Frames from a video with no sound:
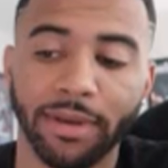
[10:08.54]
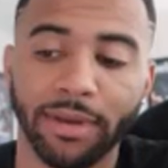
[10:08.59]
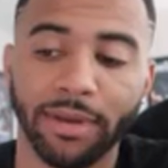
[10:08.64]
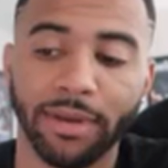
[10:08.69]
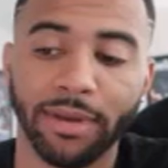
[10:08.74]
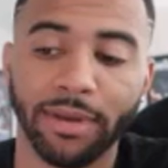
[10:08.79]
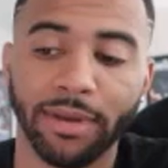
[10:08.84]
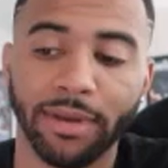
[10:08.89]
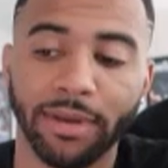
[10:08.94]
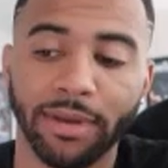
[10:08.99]

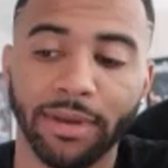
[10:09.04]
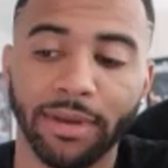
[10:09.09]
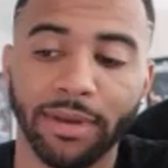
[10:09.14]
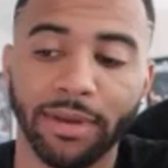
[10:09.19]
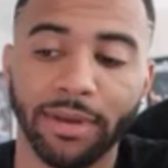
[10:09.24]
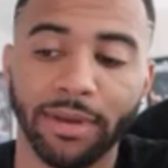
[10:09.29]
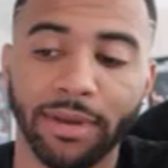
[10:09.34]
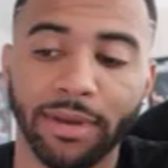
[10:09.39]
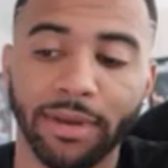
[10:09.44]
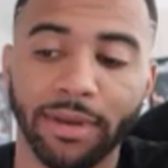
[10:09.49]

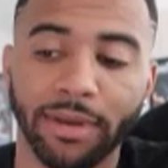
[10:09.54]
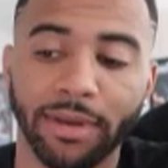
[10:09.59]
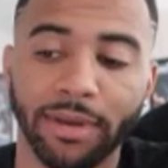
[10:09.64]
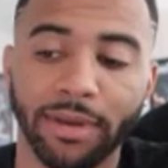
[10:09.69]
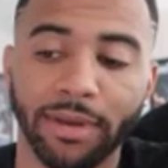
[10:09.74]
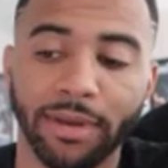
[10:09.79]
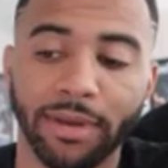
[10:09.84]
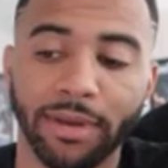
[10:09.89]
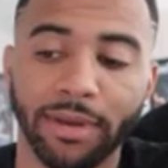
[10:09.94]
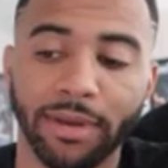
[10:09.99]

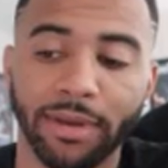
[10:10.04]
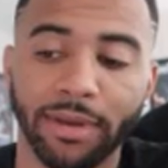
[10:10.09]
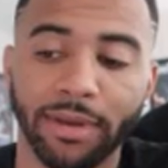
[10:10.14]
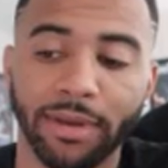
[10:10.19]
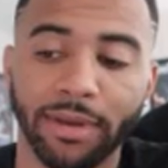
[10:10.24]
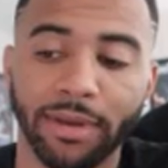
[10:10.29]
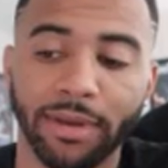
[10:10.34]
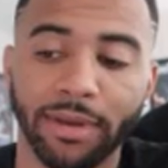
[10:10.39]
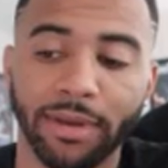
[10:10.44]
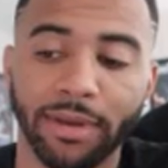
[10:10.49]

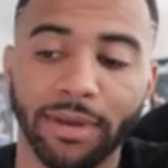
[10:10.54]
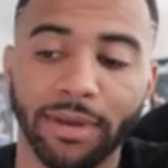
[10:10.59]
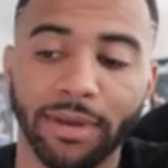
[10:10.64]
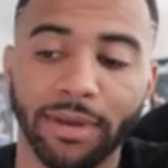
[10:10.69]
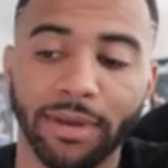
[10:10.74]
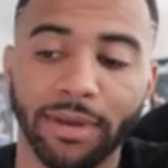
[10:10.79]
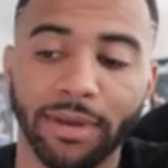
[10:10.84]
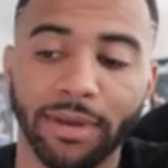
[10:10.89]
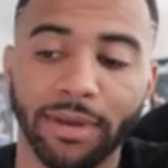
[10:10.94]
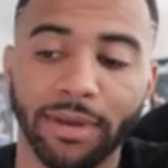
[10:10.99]

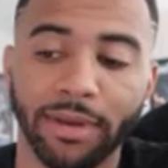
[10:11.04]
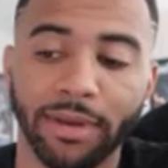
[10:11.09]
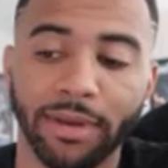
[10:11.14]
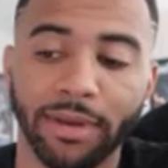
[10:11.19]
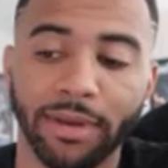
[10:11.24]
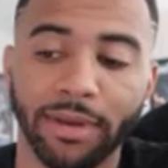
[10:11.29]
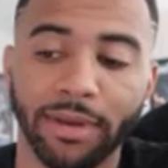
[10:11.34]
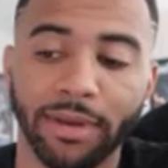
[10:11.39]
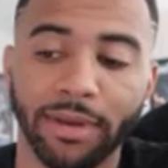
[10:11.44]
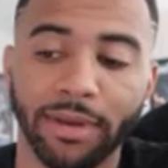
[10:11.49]
The person shown says nothing.